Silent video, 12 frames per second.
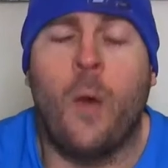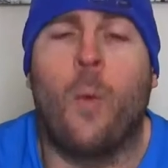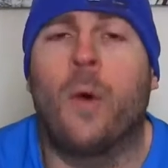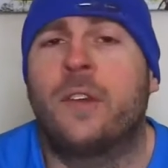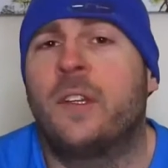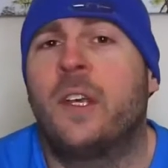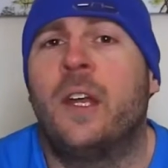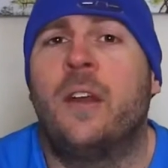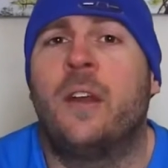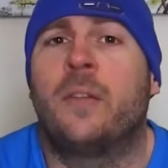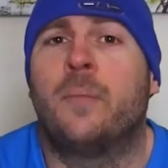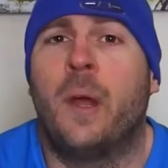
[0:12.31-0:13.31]
Once again,
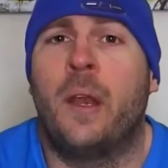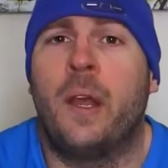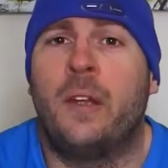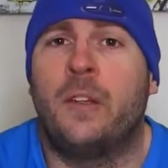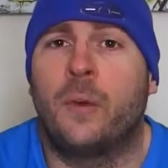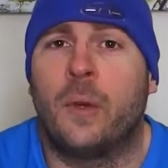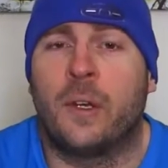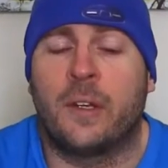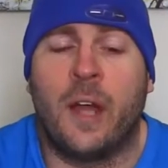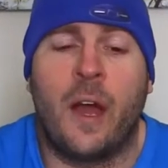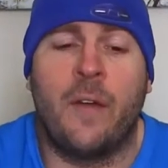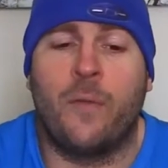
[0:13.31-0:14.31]
it is Monday, so it is
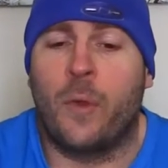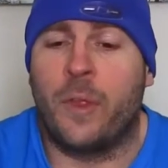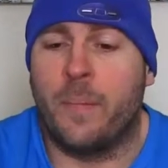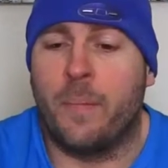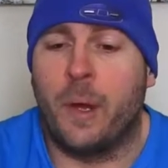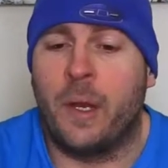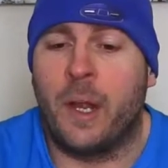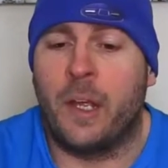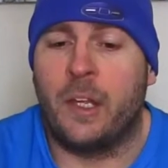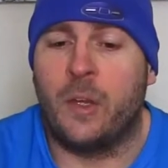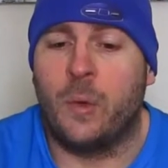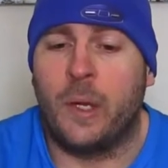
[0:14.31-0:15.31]
time for the
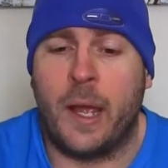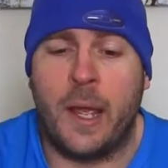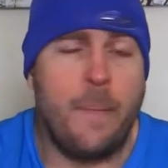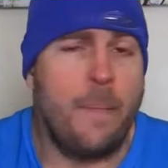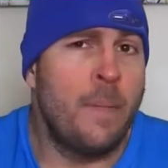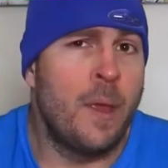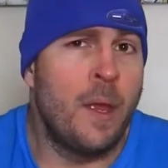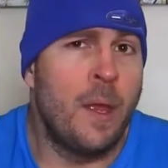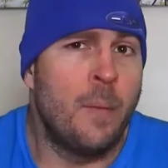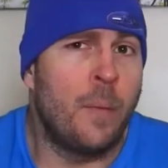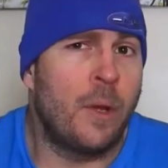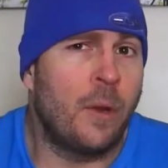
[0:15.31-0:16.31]
Monday Q&A.
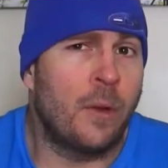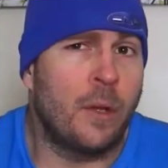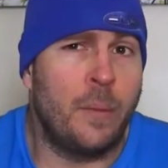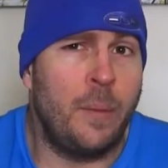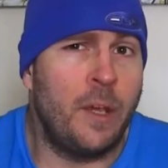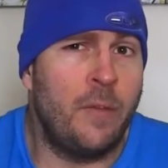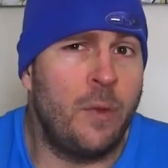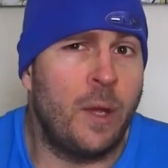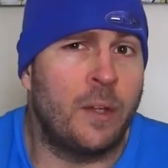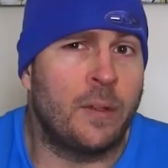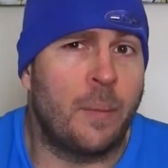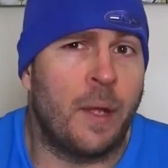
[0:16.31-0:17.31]
But hold on, let me give you
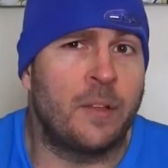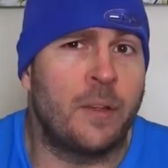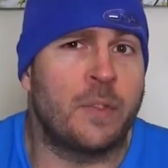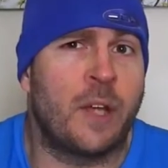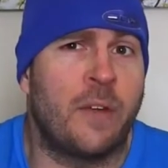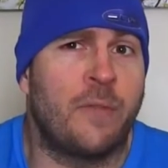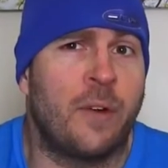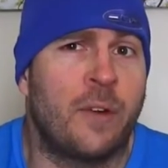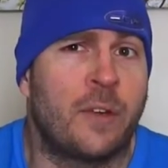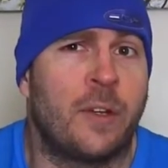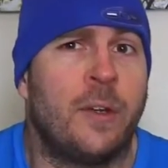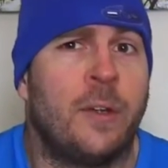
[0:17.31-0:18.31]
guys a bicep shot
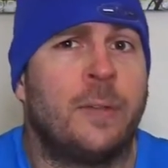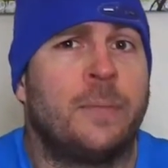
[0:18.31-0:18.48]
first.